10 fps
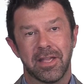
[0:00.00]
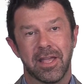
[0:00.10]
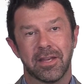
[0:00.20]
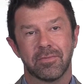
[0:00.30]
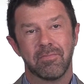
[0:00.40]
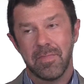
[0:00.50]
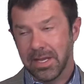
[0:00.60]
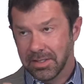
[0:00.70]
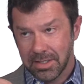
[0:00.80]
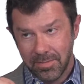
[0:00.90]
And
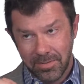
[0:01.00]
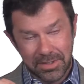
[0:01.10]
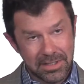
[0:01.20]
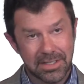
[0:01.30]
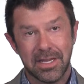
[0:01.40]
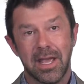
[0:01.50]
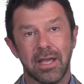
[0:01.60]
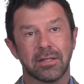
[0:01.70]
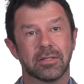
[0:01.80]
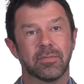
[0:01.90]
make the commitment
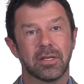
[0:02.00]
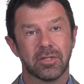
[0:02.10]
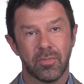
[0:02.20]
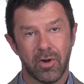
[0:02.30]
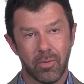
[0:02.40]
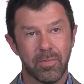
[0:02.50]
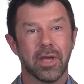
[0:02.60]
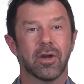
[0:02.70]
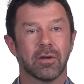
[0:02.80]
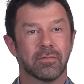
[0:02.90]
today to make tomorrow
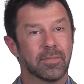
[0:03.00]
better.